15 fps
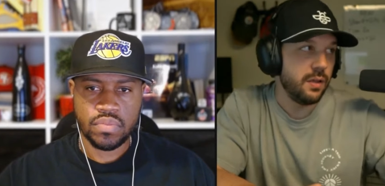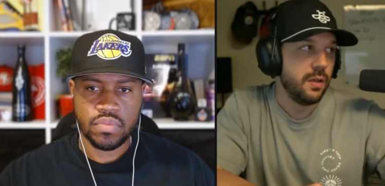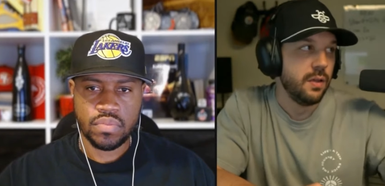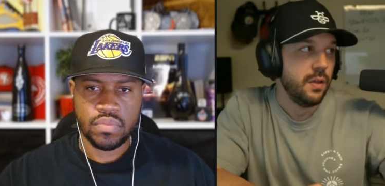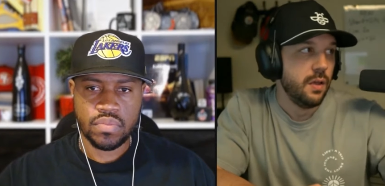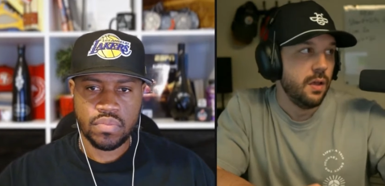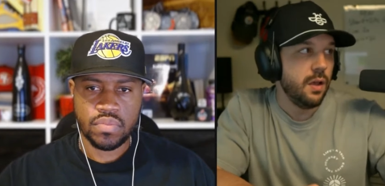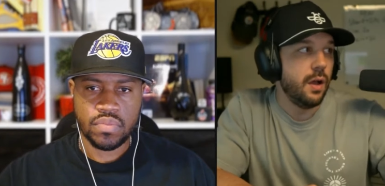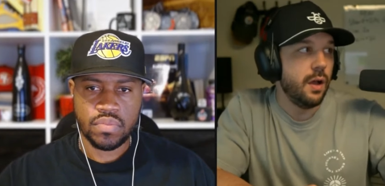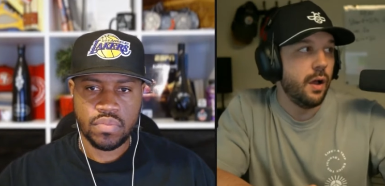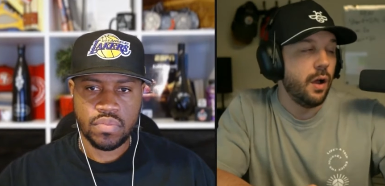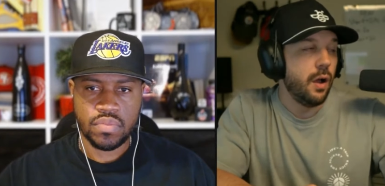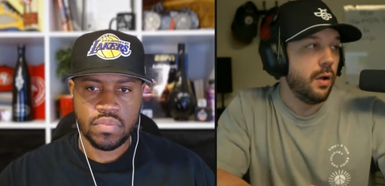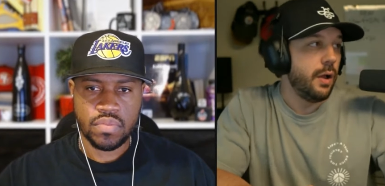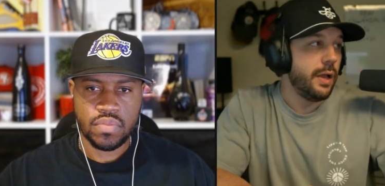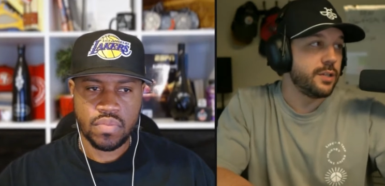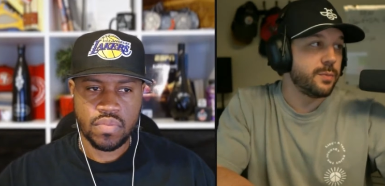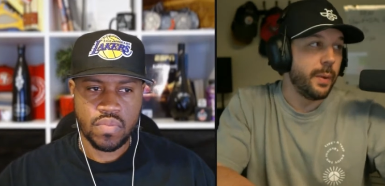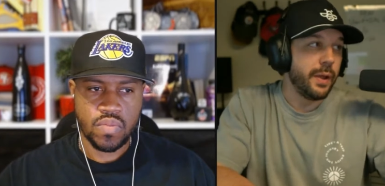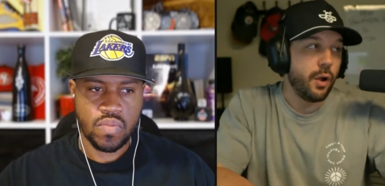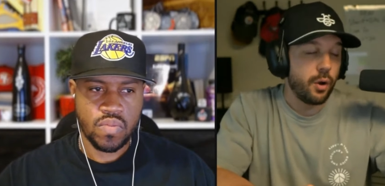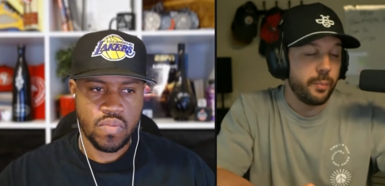Speaker 1: uh, as my
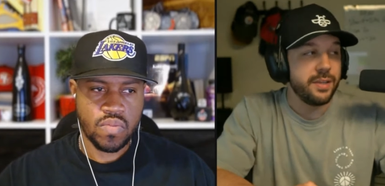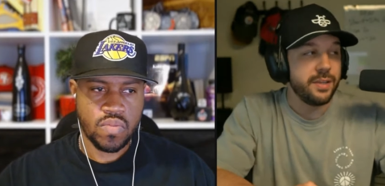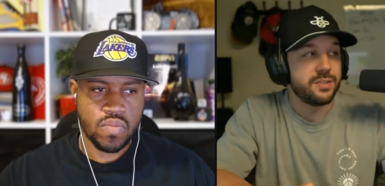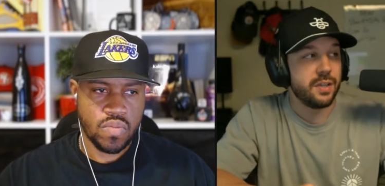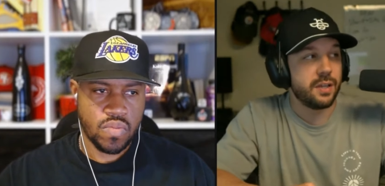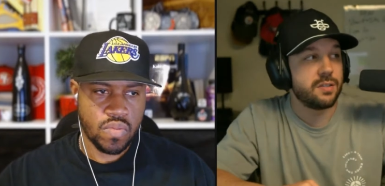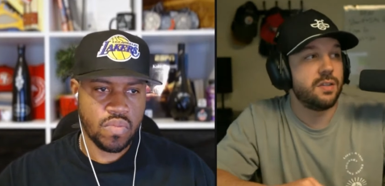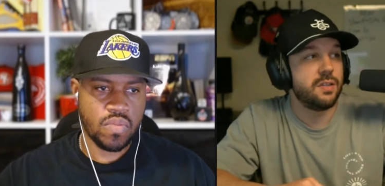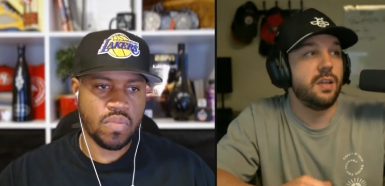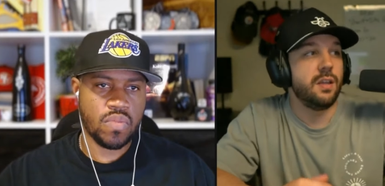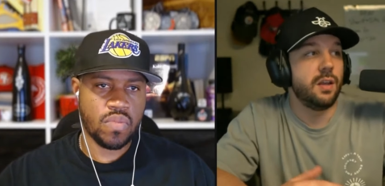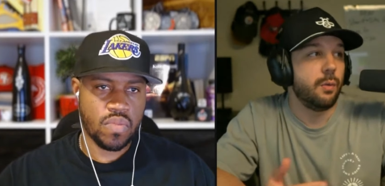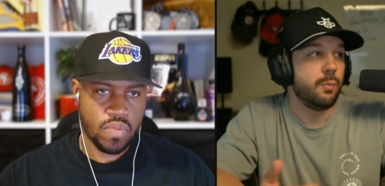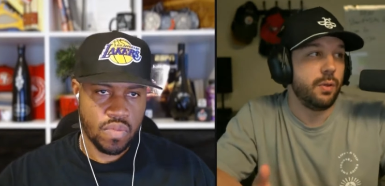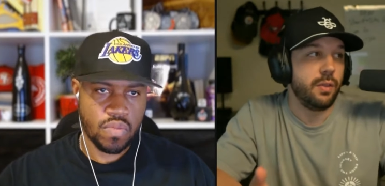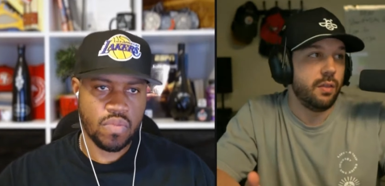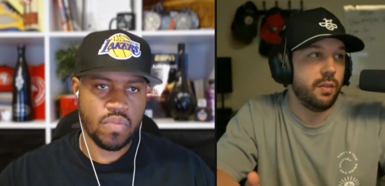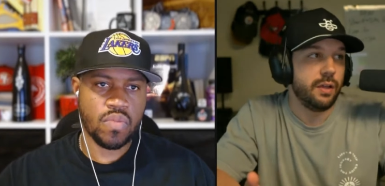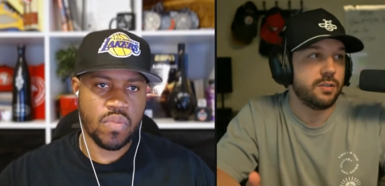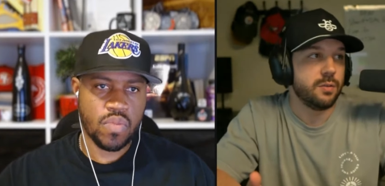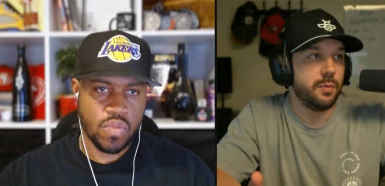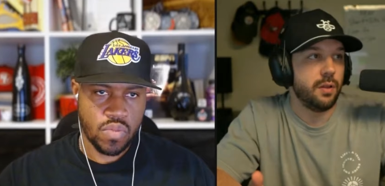RB 16. I really liked him a
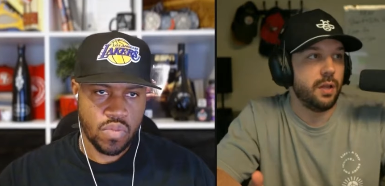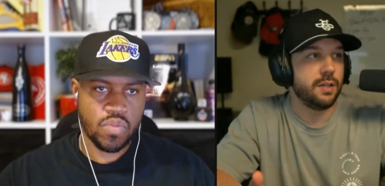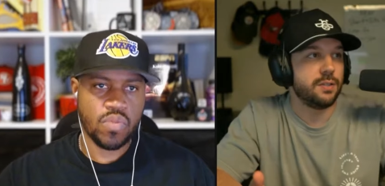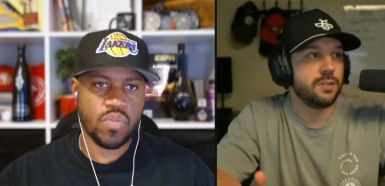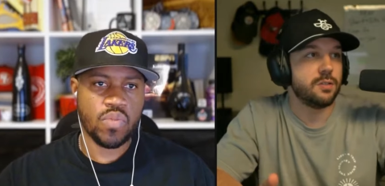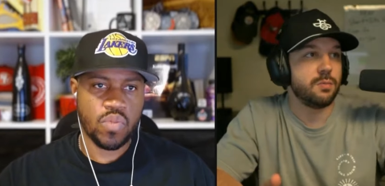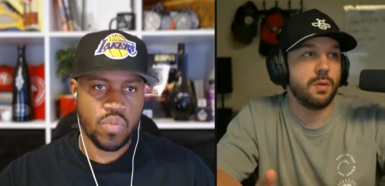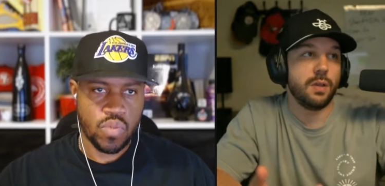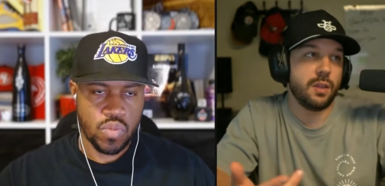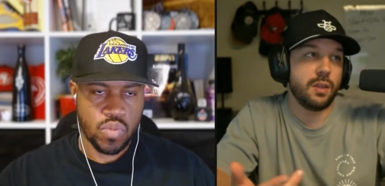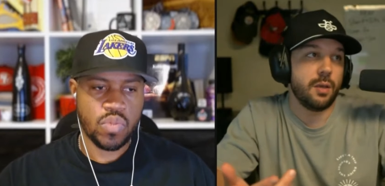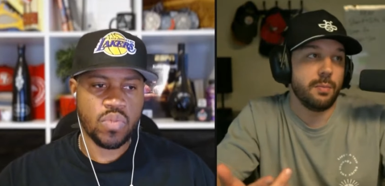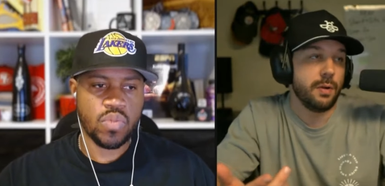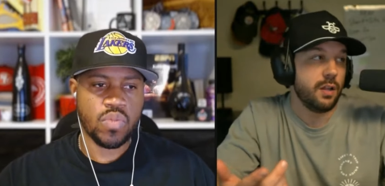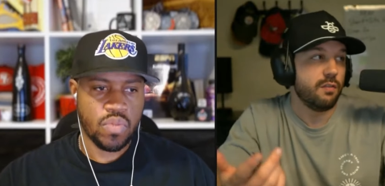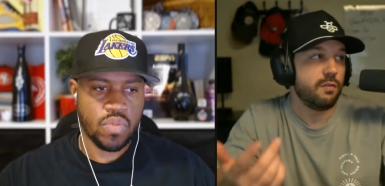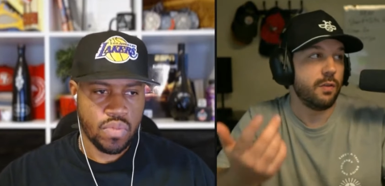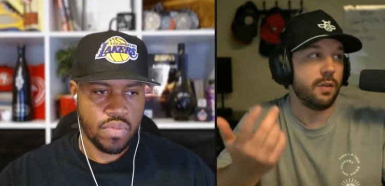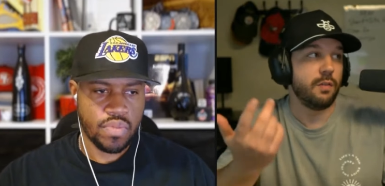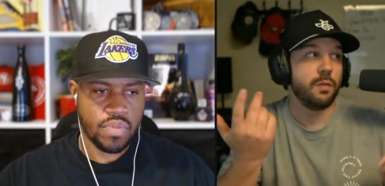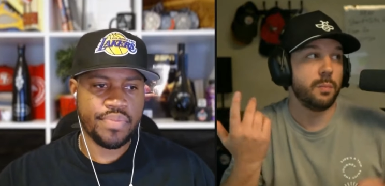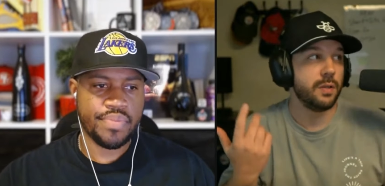lot this week, and that might have even
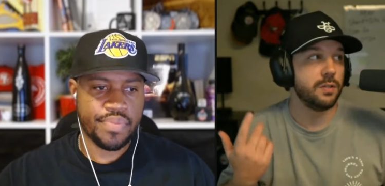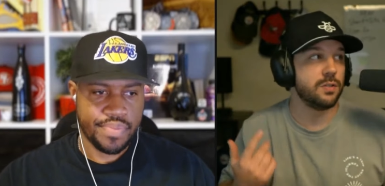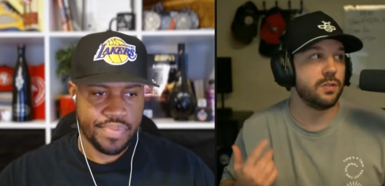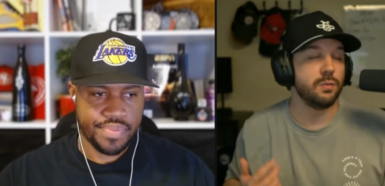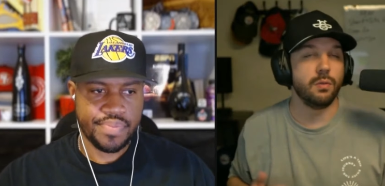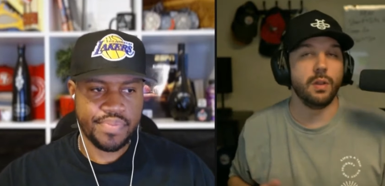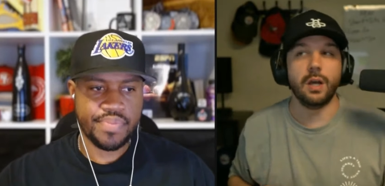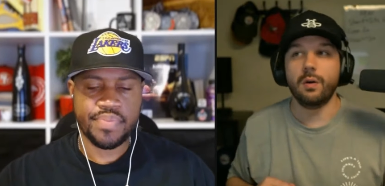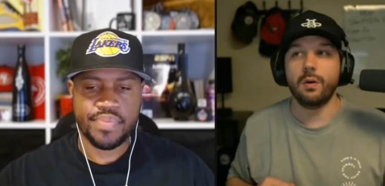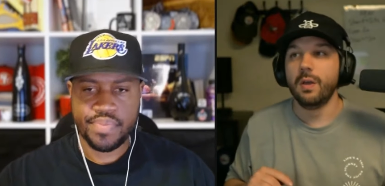been too low.